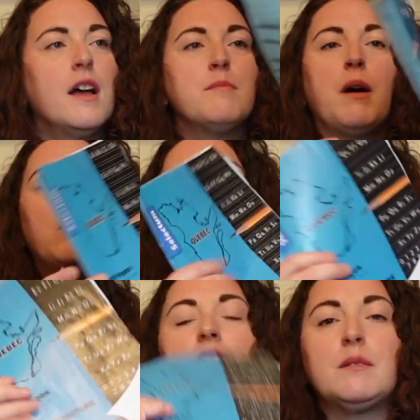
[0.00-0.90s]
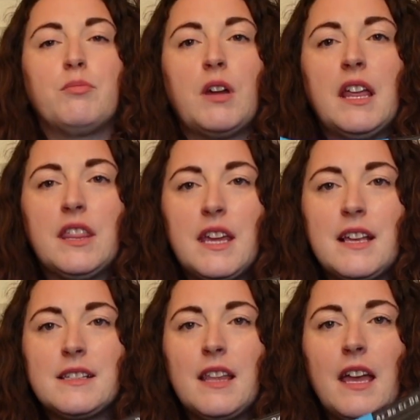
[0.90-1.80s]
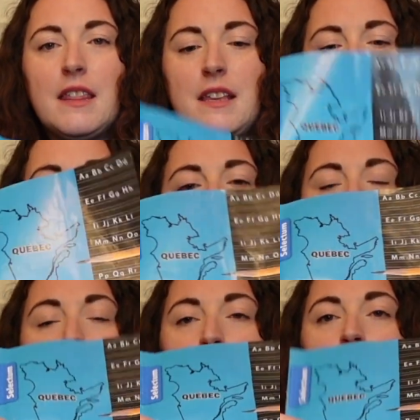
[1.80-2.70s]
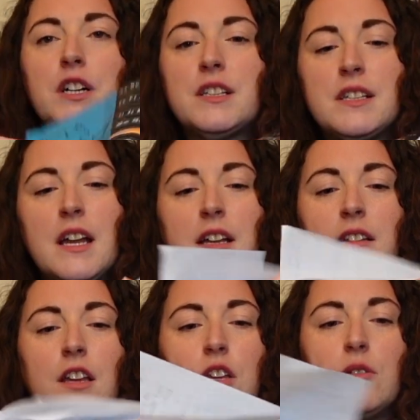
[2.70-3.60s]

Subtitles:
But we tend to bring things like these simple books that you